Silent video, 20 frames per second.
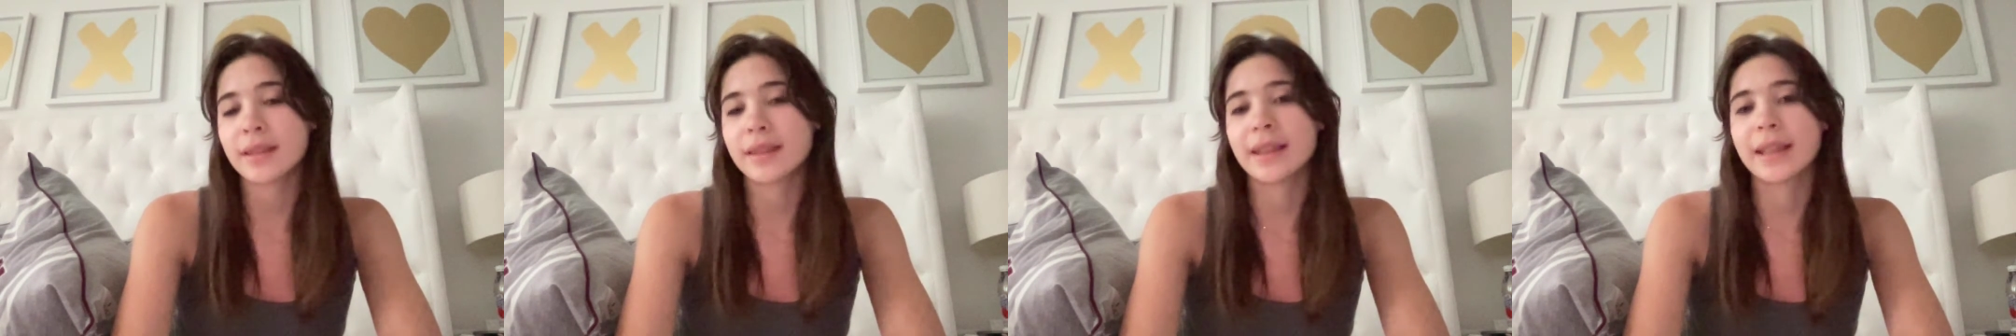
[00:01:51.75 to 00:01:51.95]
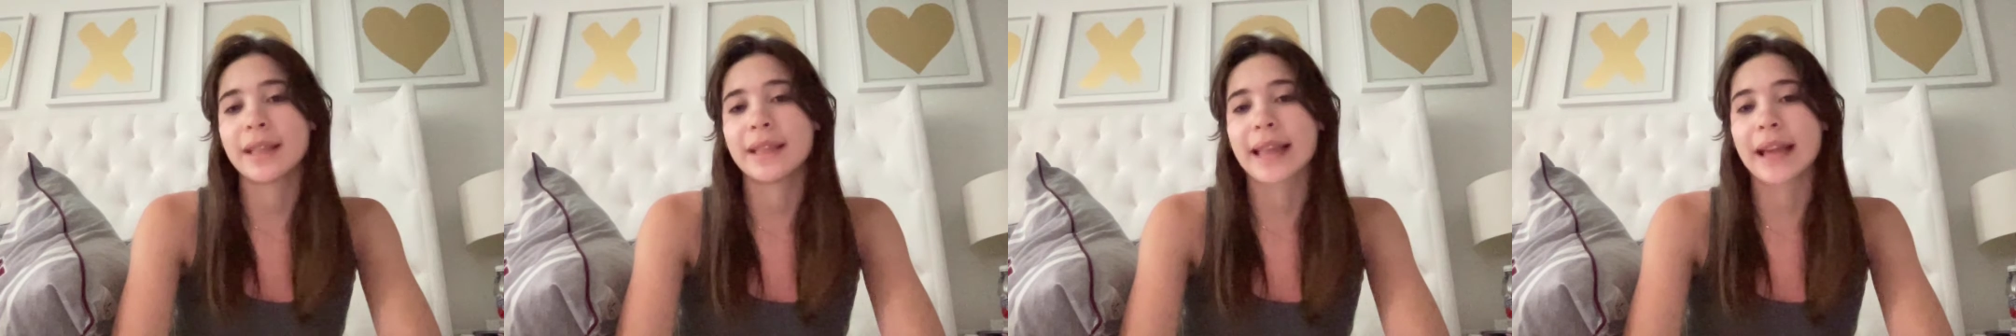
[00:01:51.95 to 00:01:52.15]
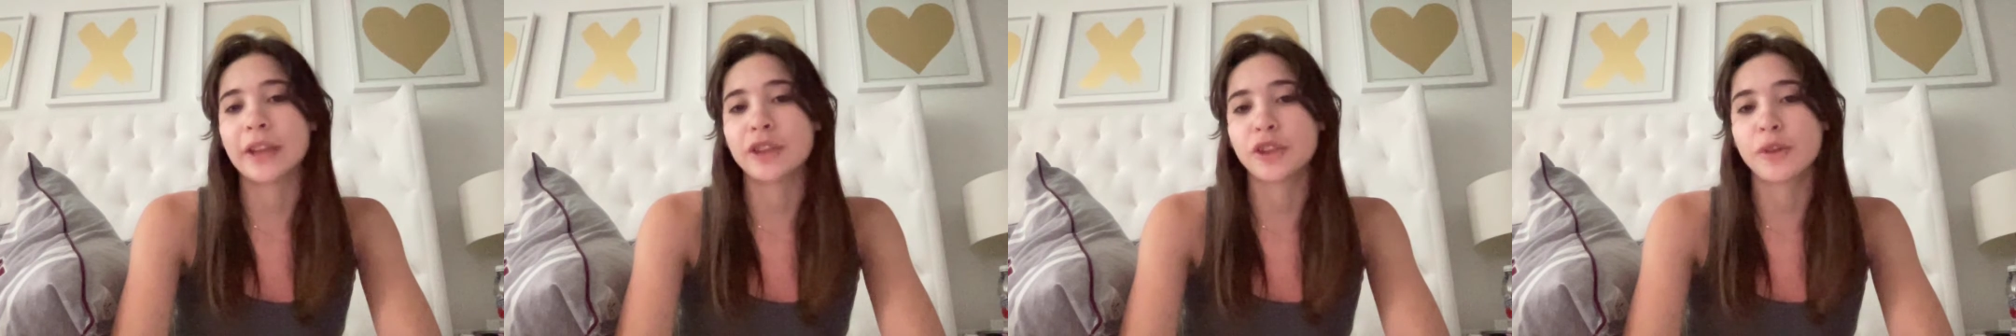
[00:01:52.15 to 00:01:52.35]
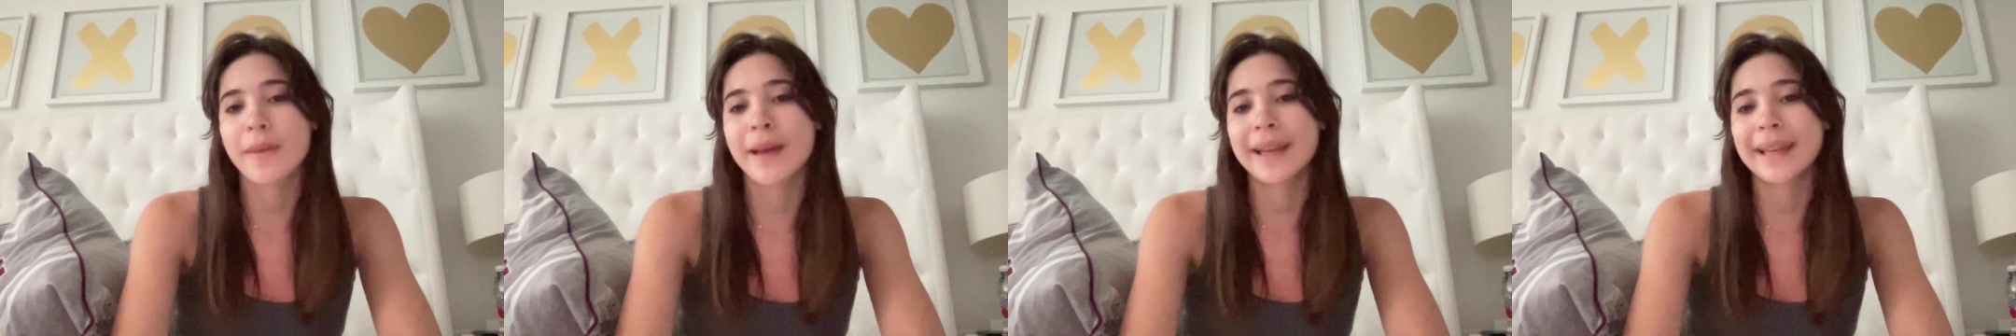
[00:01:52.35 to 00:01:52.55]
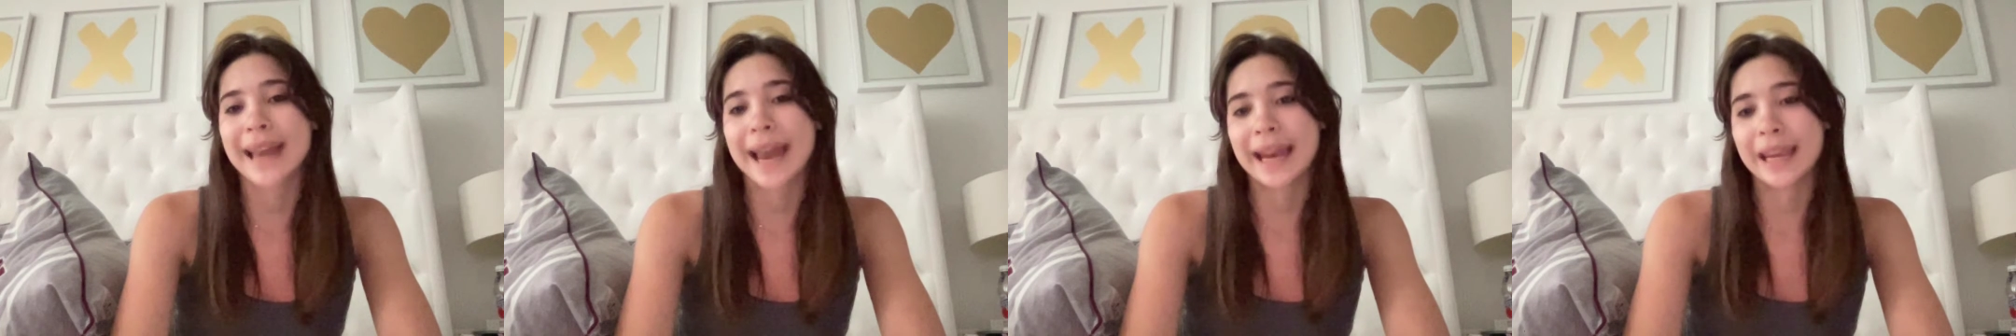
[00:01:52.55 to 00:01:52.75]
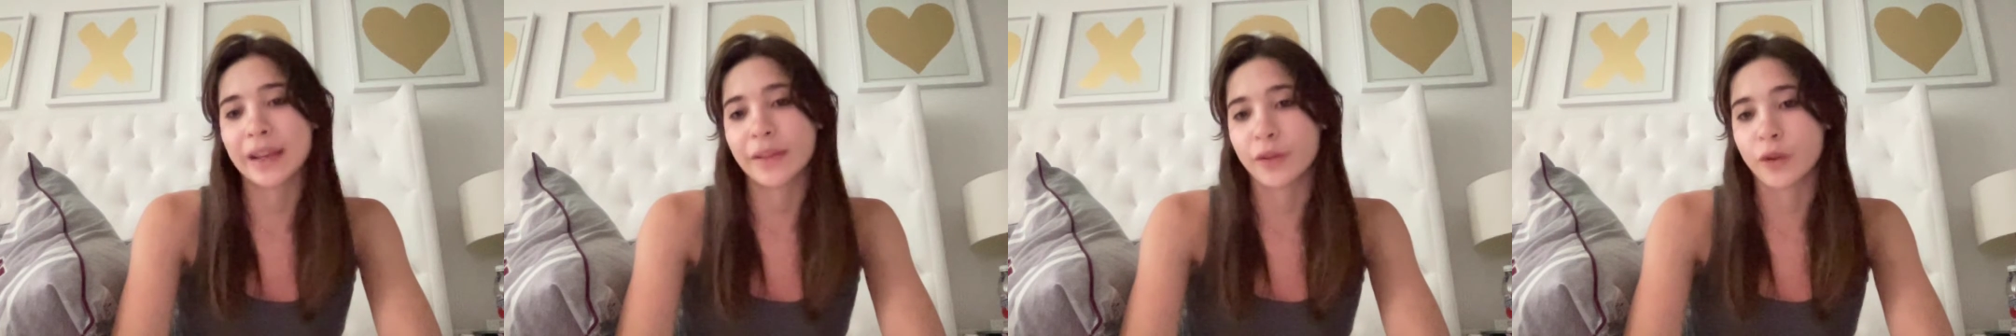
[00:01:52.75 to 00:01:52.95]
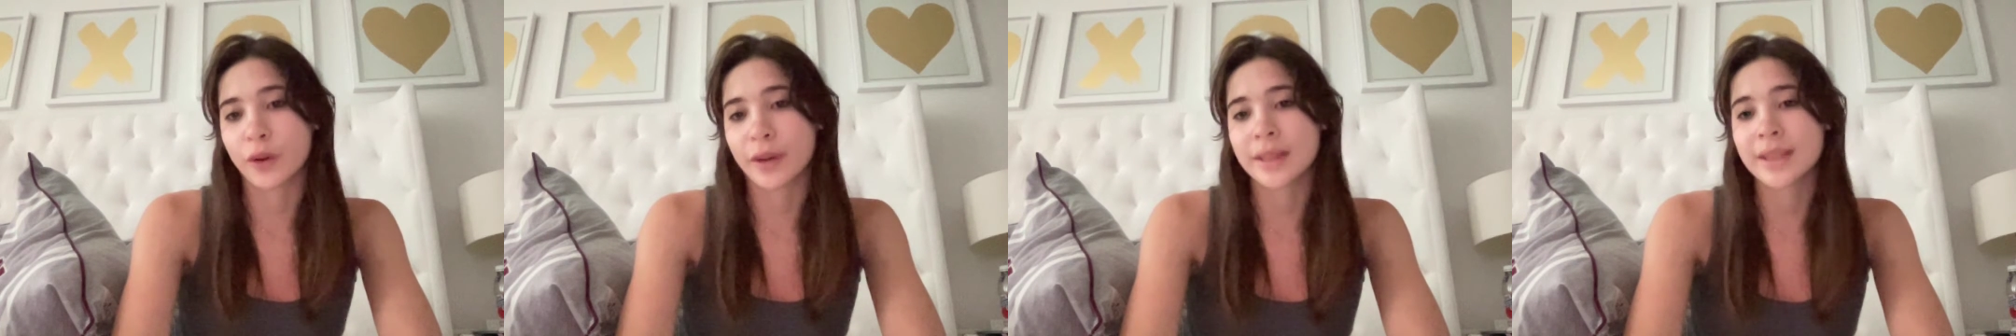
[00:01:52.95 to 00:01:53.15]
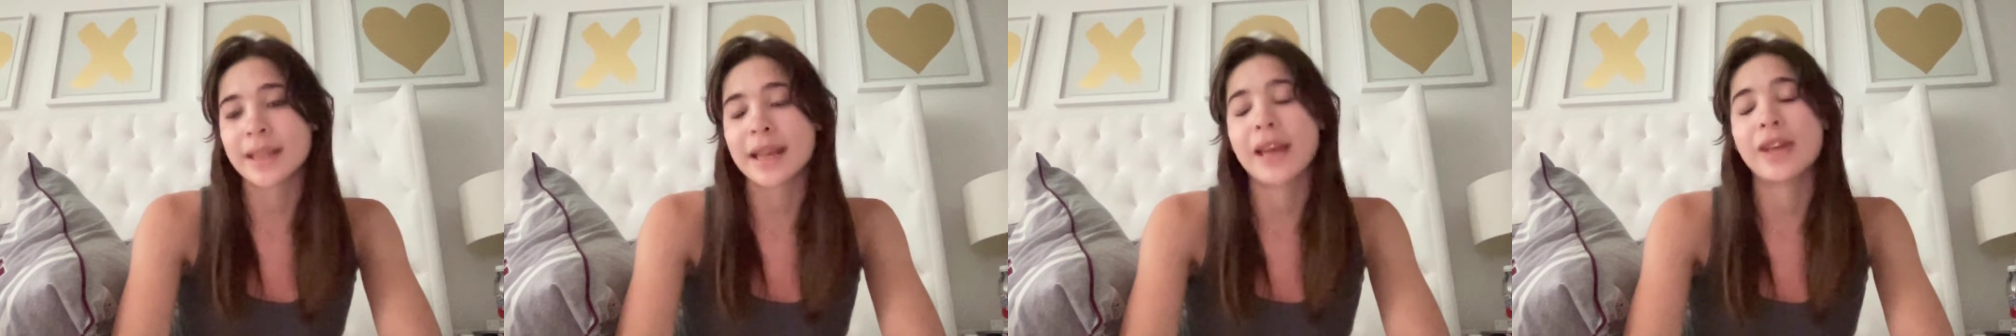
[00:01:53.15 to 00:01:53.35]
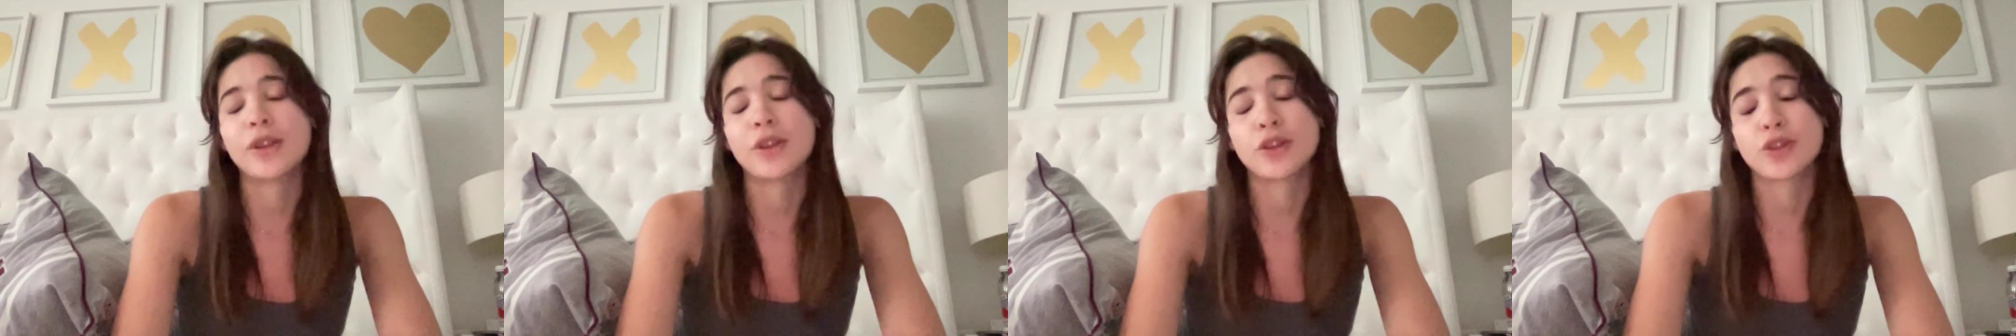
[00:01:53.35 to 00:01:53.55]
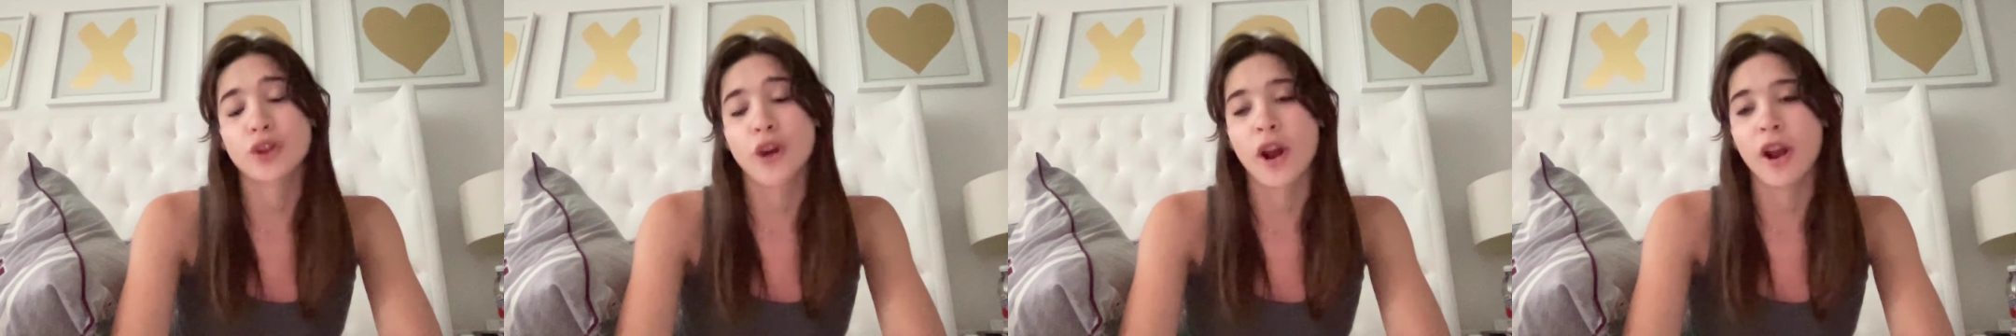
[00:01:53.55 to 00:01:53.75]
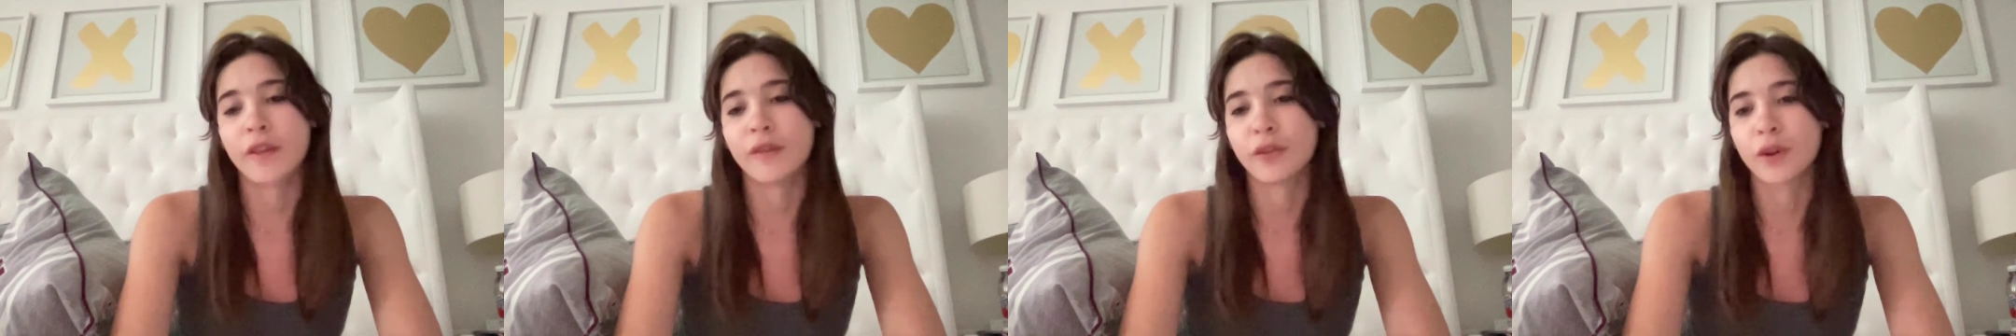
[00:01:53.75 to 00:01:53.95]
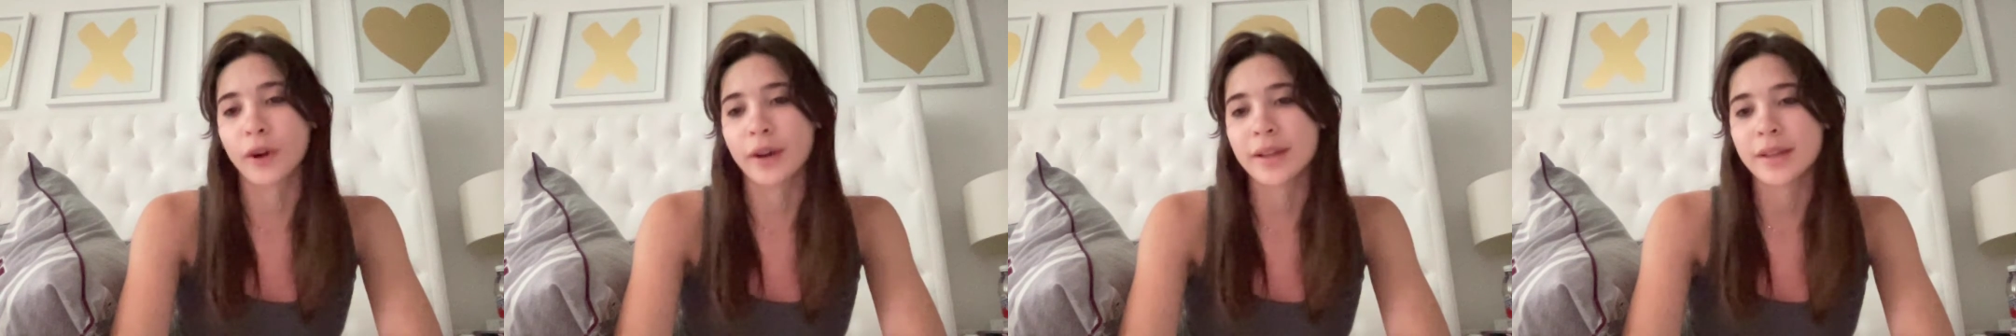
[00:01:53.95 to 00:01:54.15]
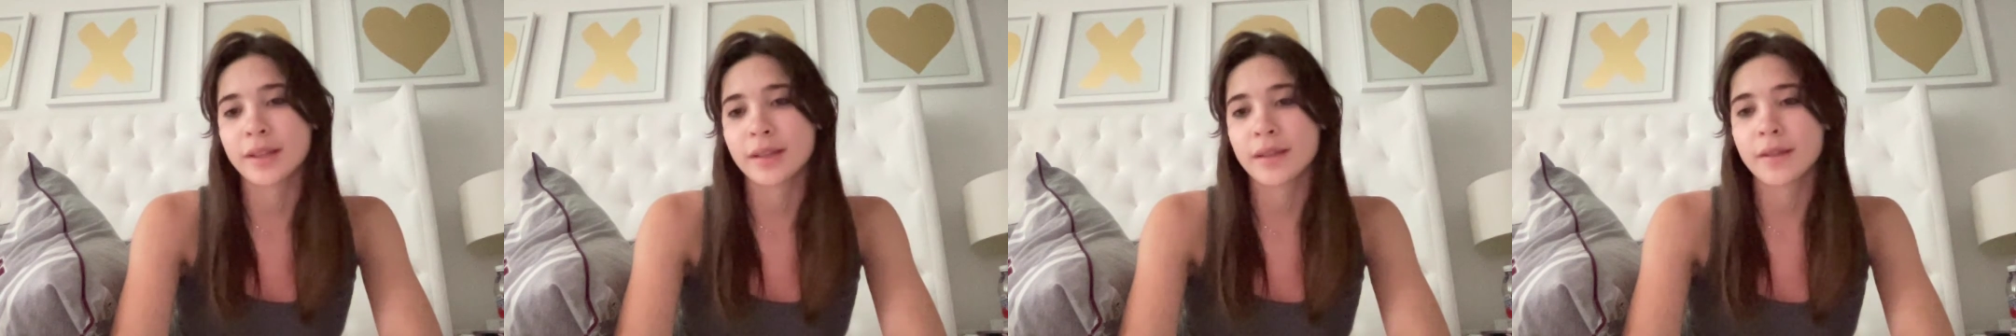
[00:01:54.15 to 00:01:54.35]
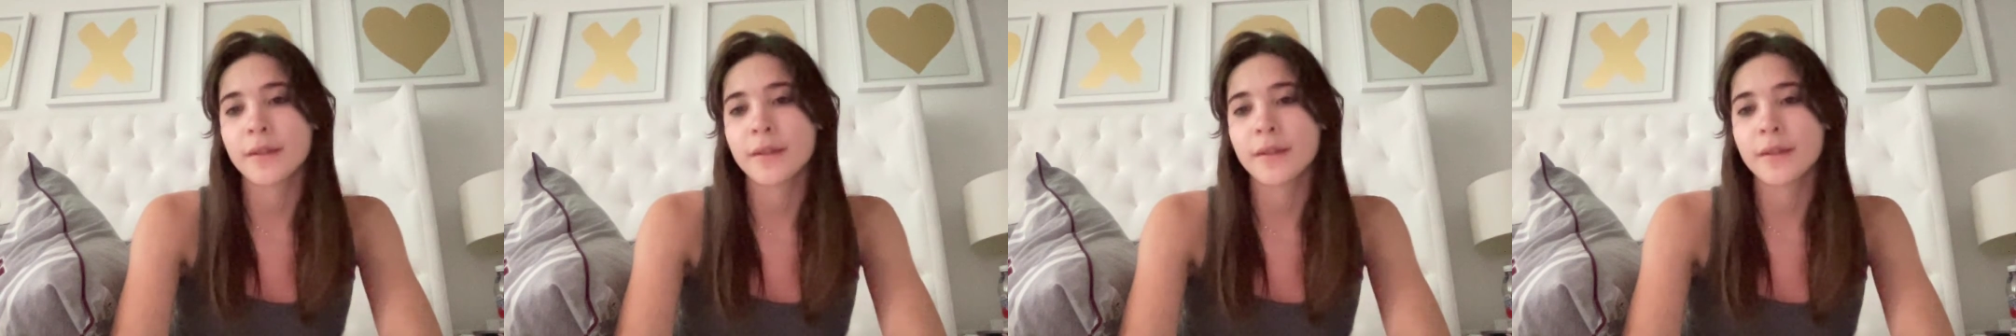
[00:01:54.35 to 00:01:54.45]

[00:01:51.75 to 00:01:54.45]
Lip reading: the electromagnetic force, and the strong force.